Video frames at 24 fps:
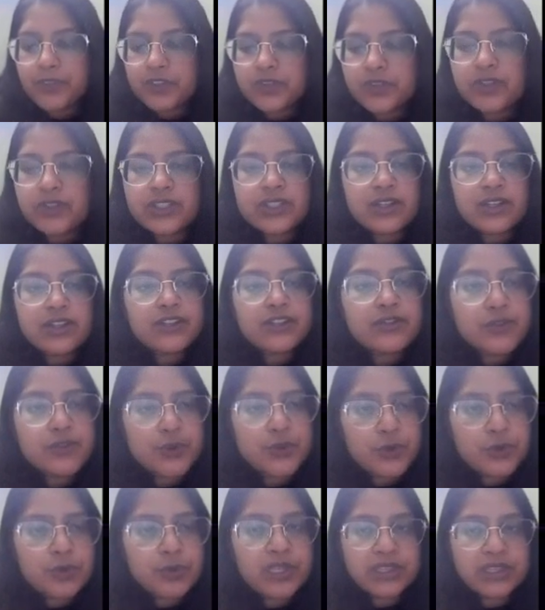So these are the
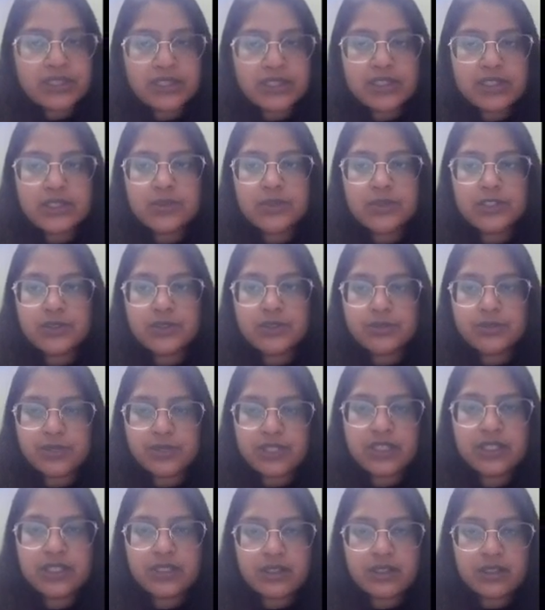four methods which
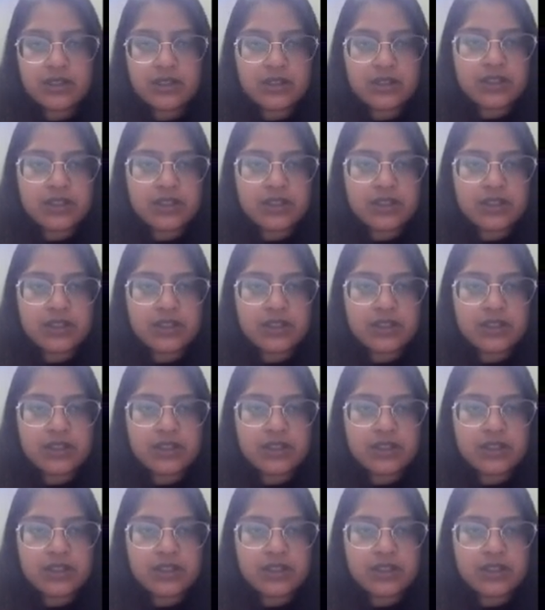we